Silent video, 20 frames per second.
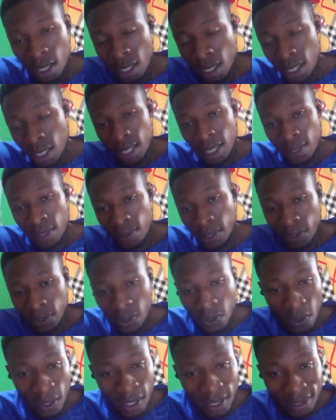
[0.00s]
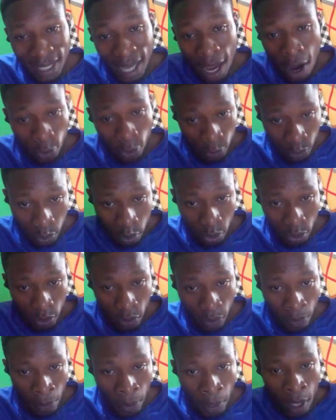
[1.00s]
what do you call it, output.
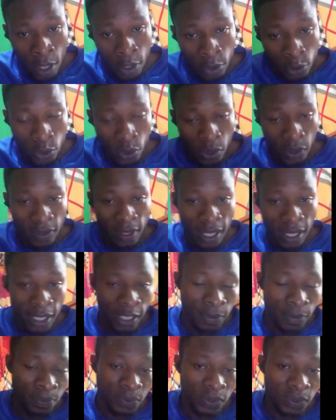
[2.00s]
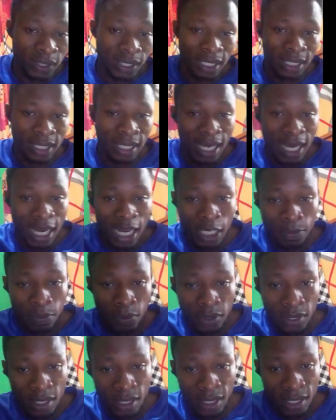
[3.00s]
So the input and the output
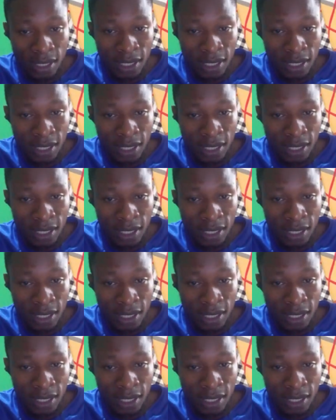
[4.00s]
system